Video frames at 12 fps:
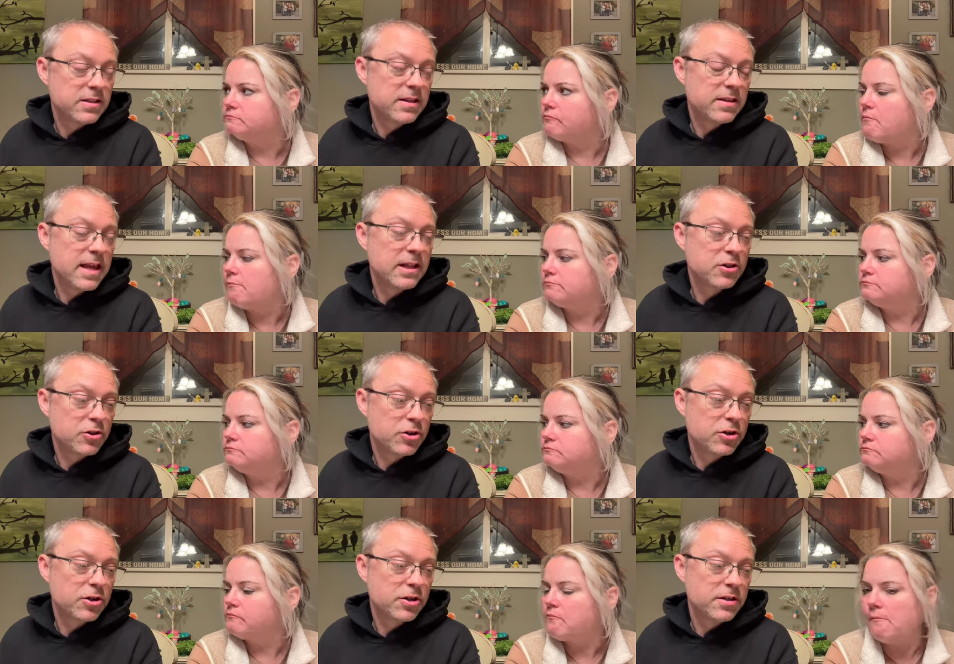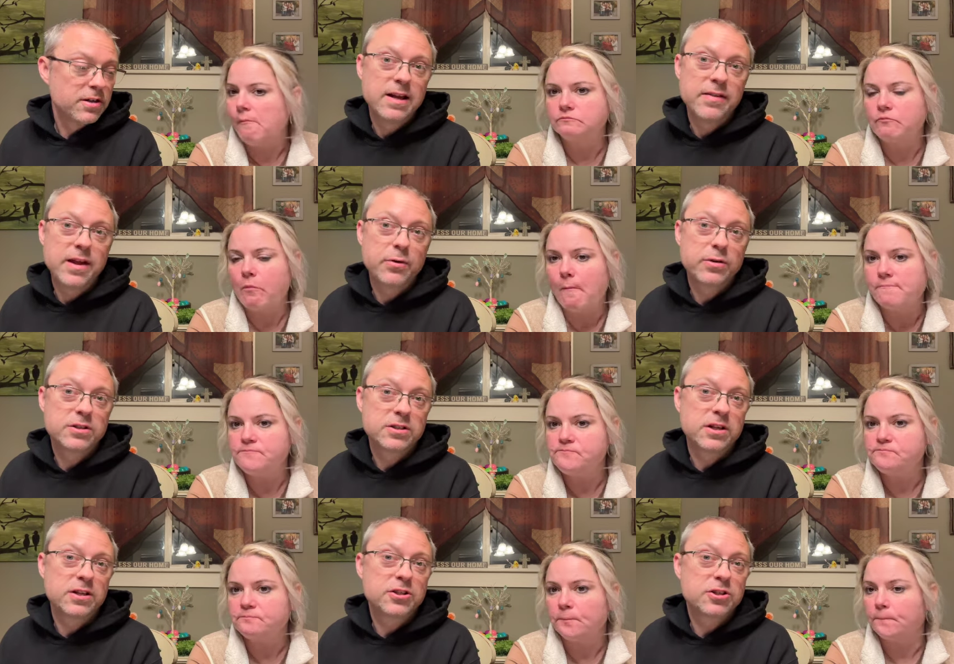Speaker 1: that they learned and they were just
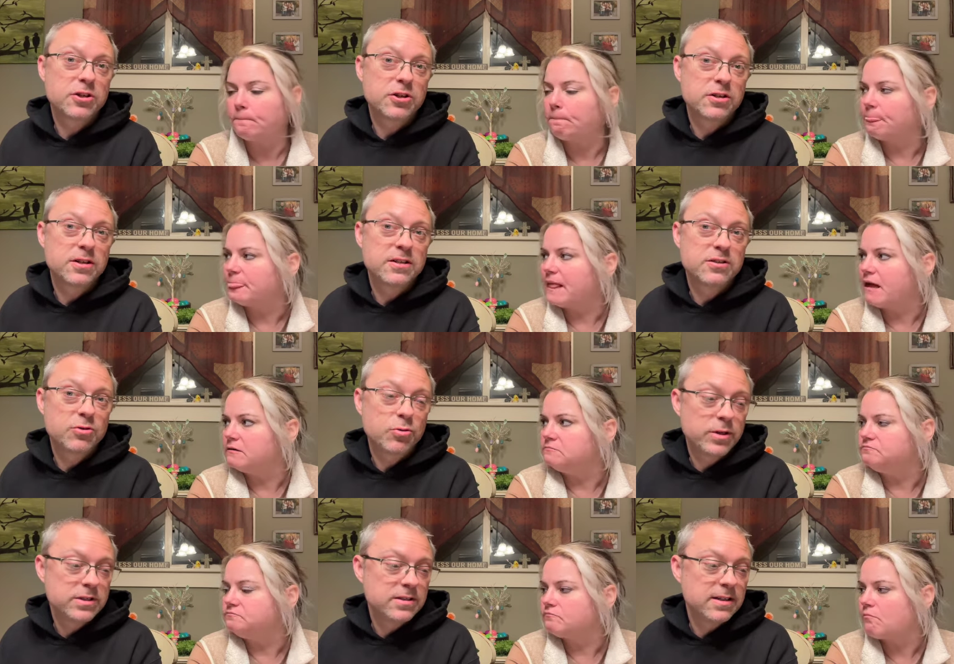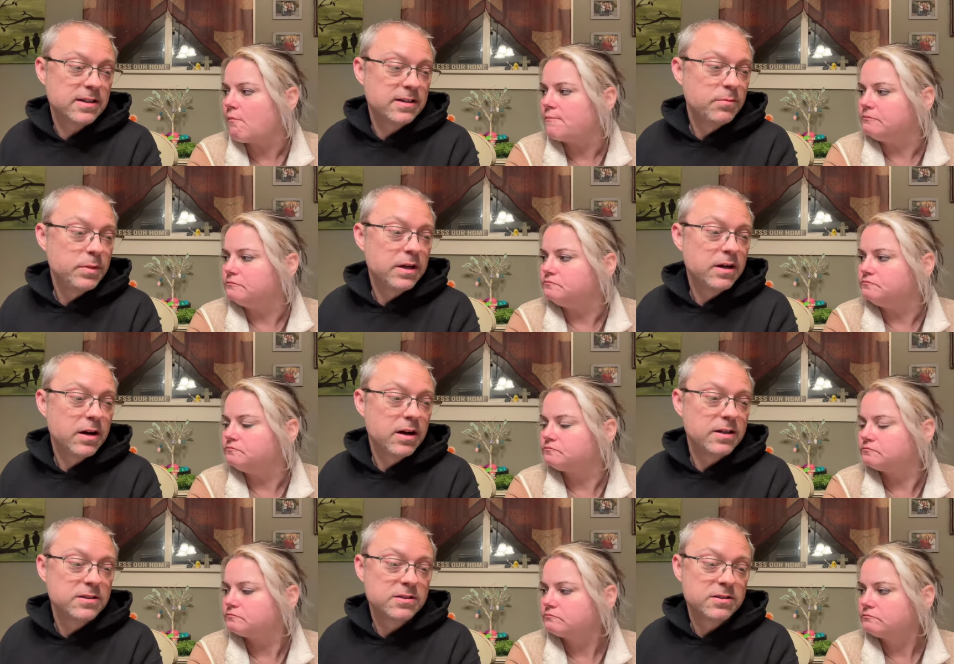going to turn it and twist it
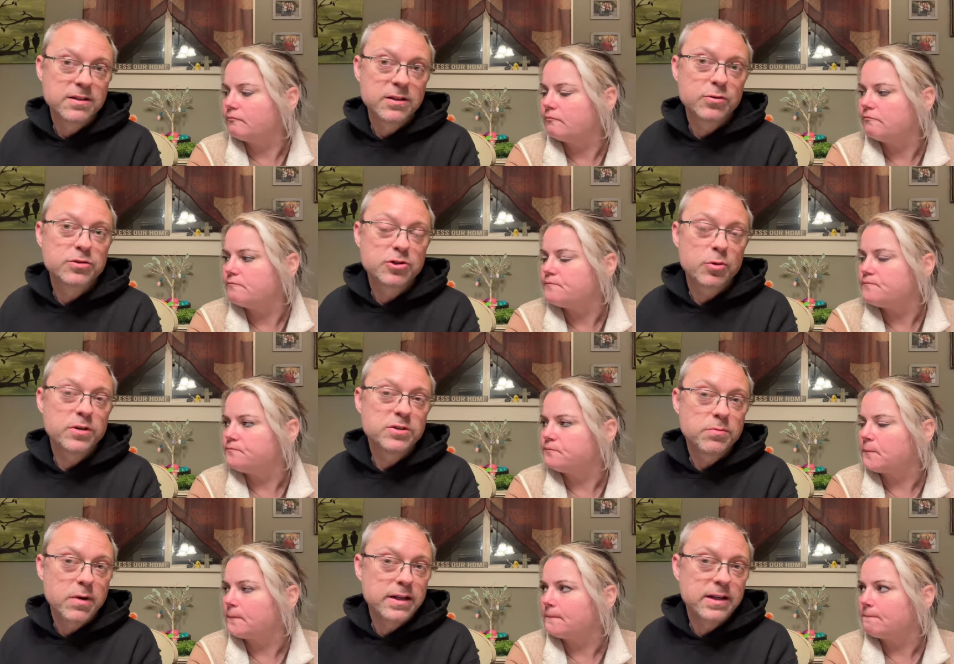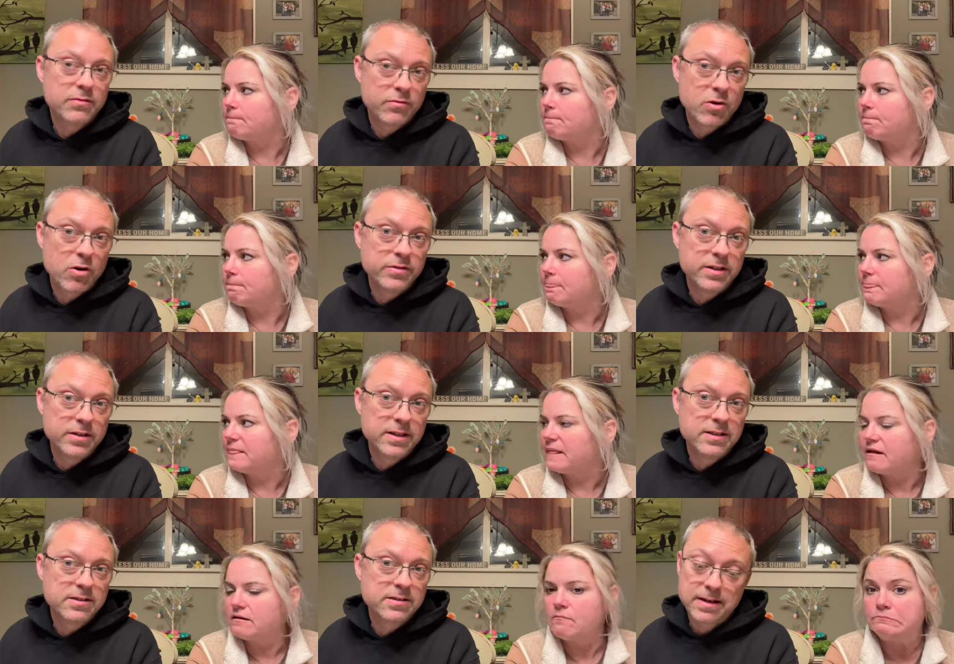because there was so much money involved in
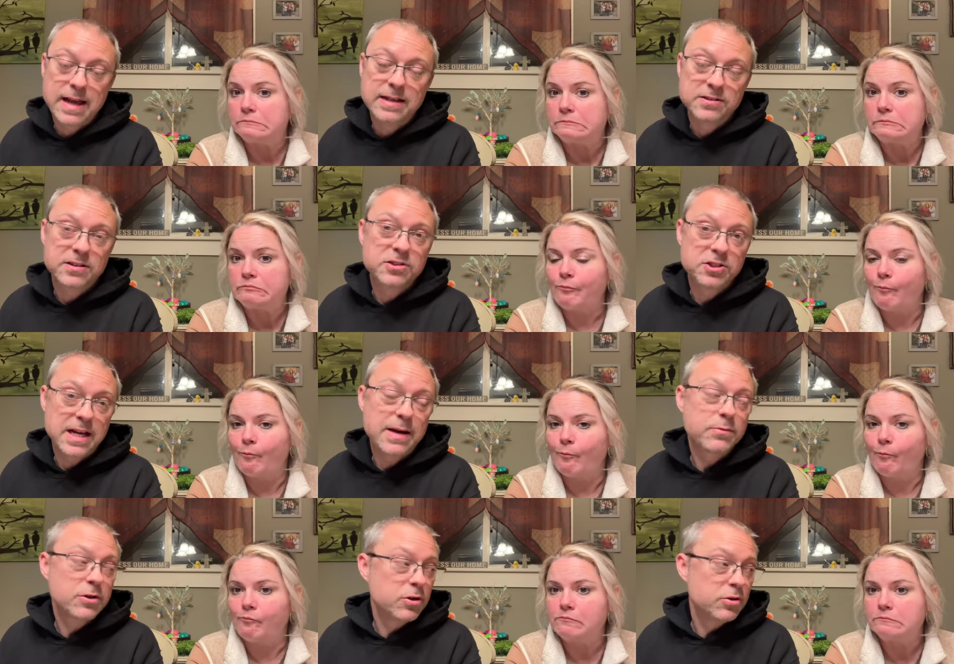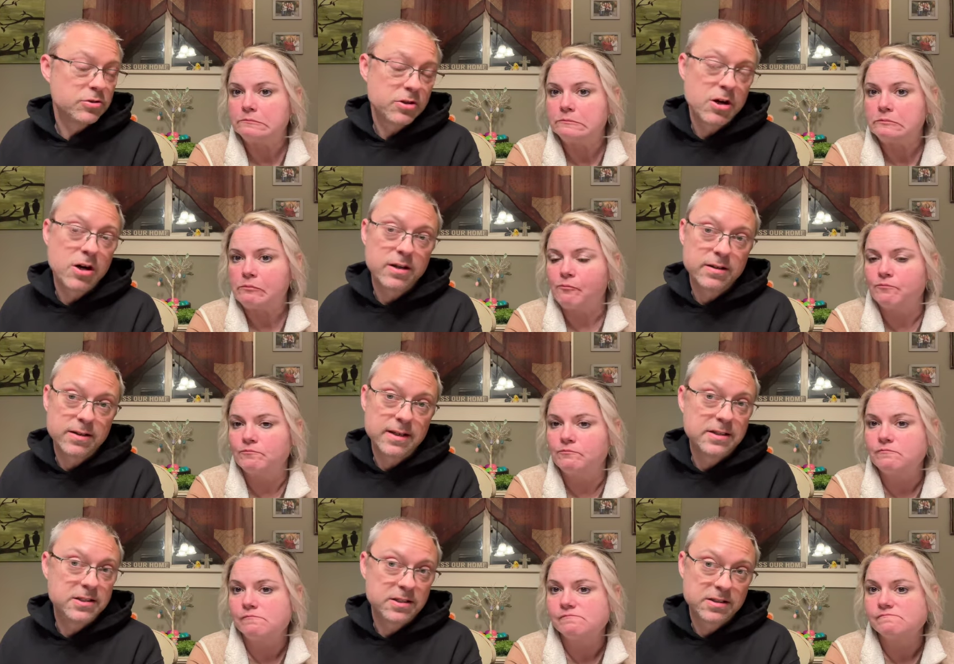this. As this chapter goes on, it
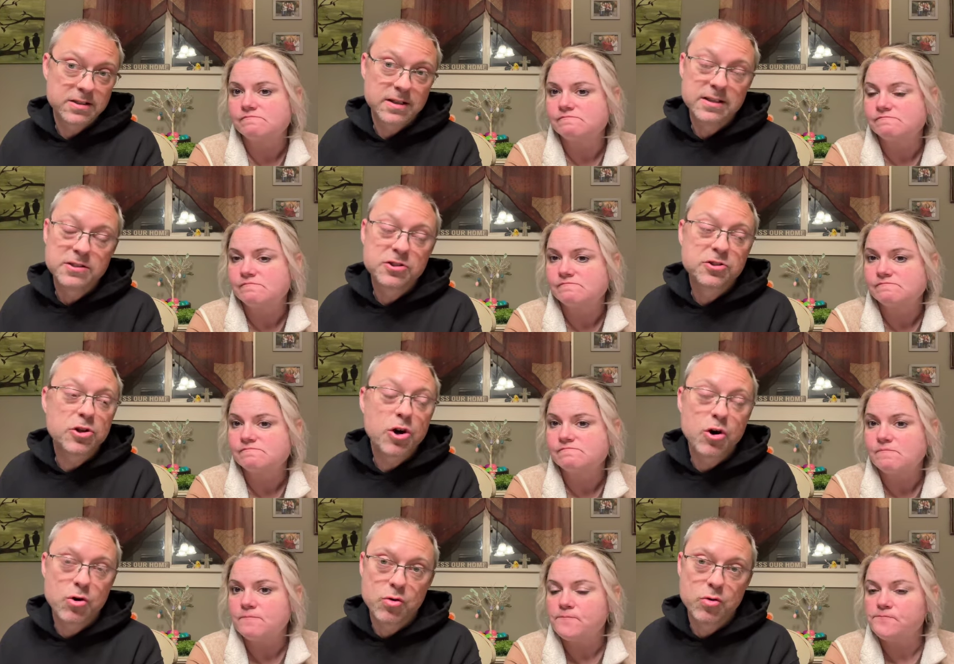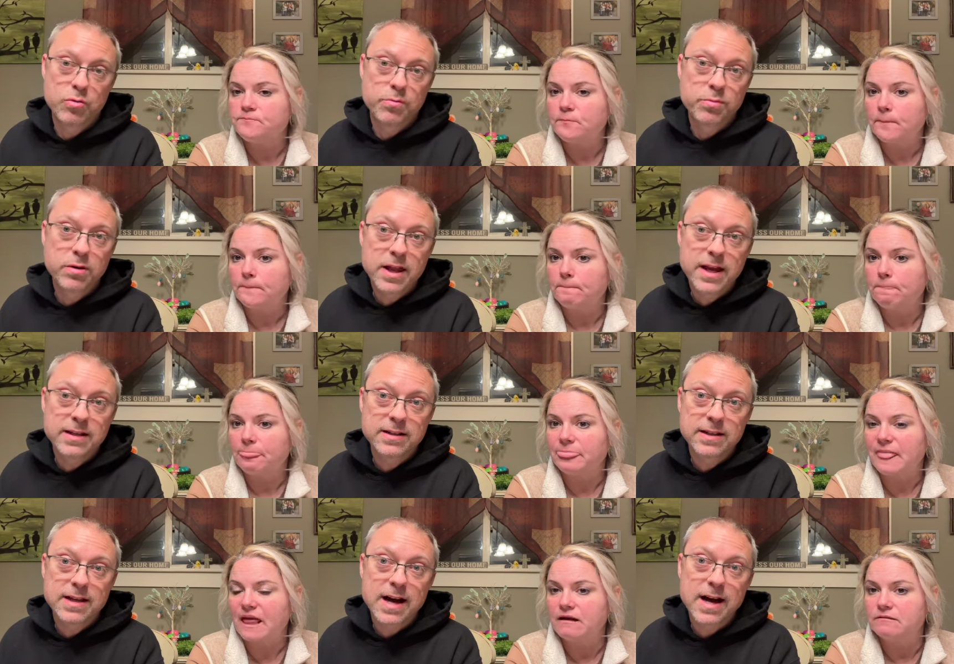just is so
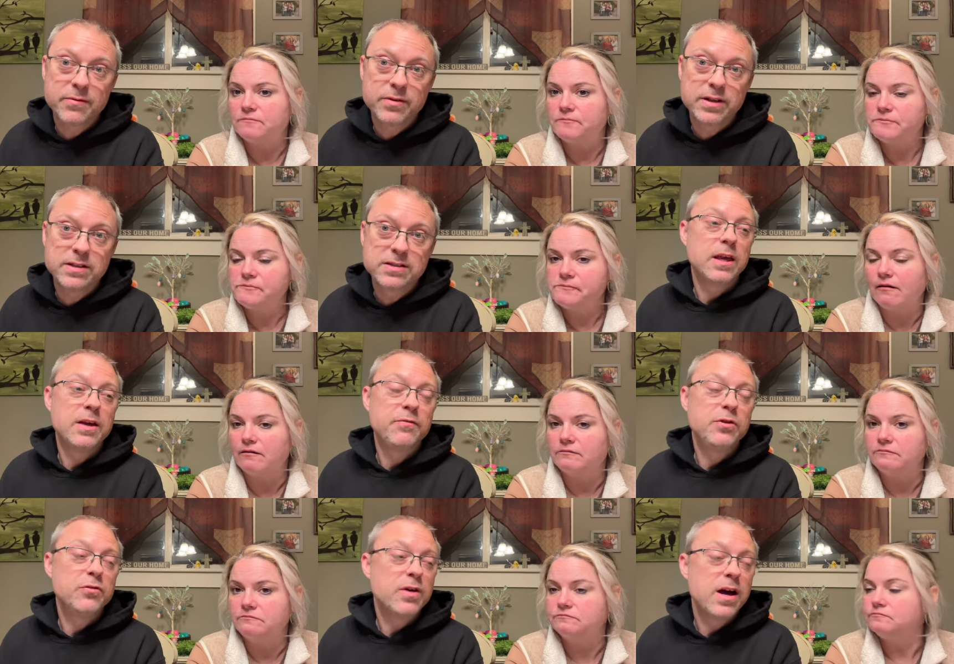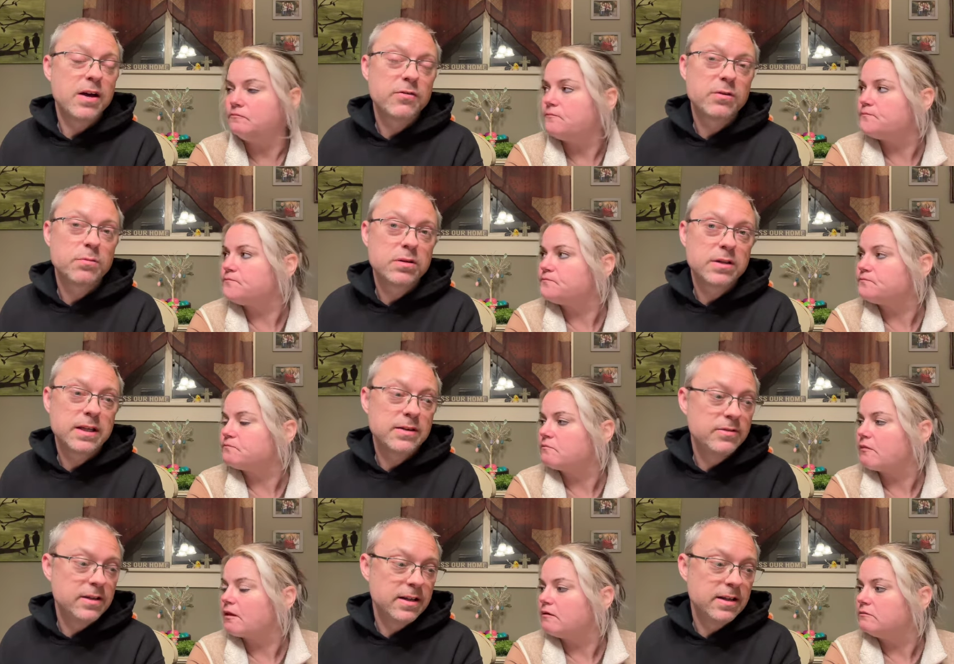blatantly obvious. If you've ever believed
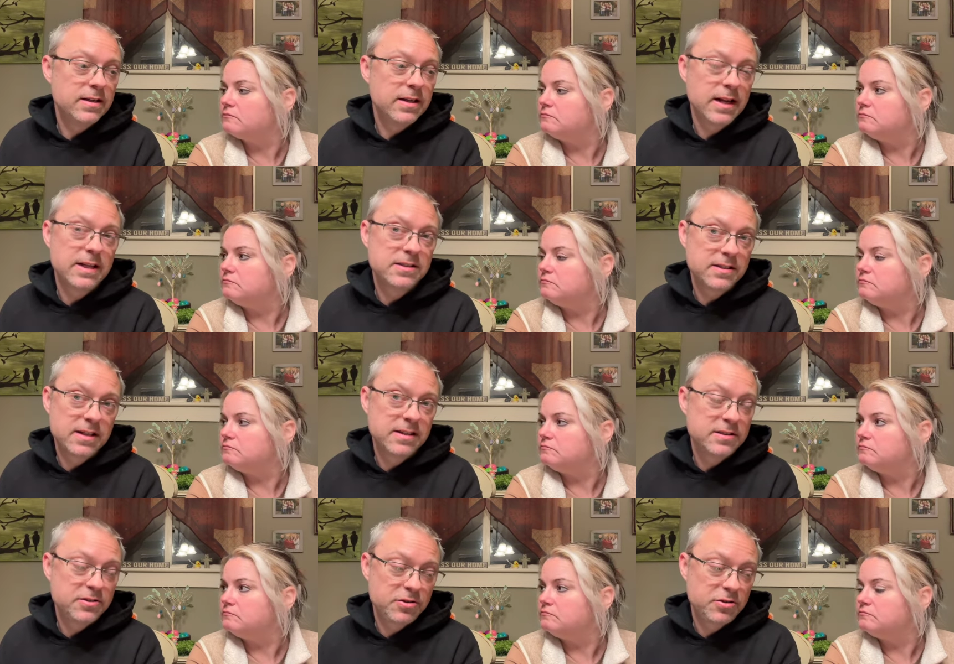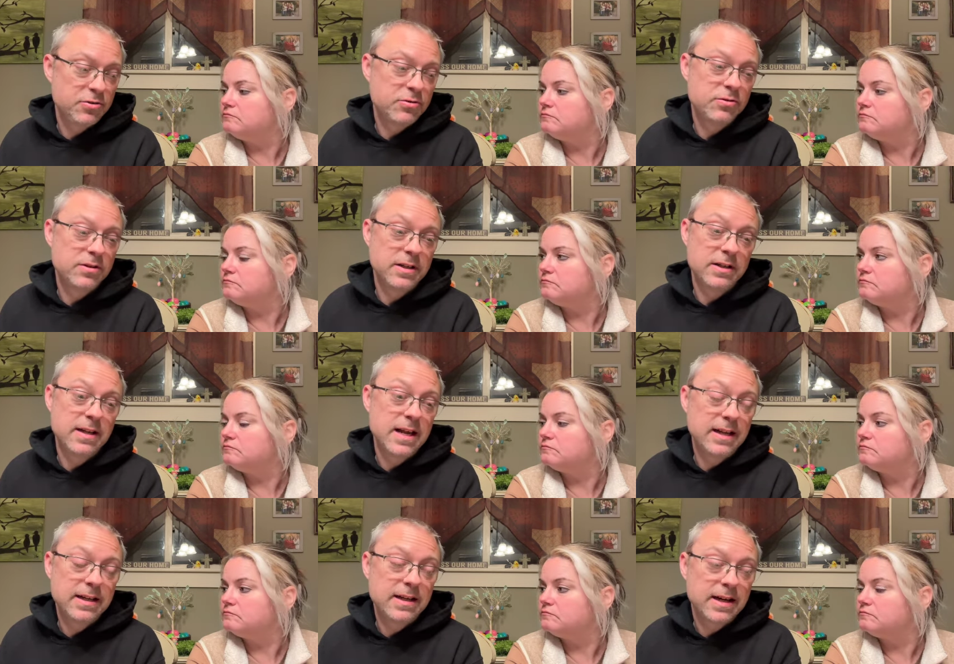in, and I said this too, in
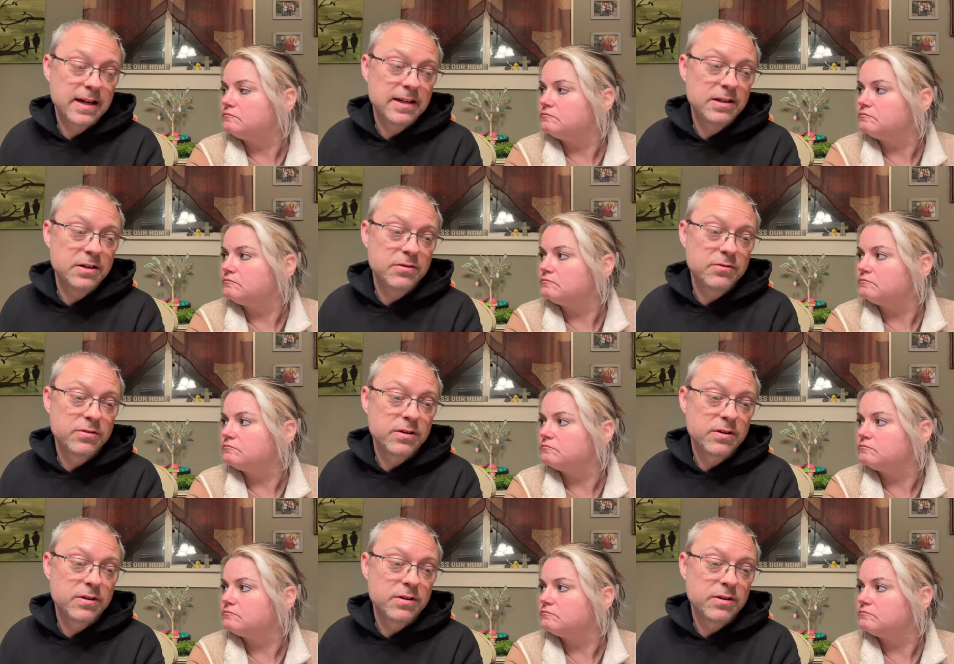any kind of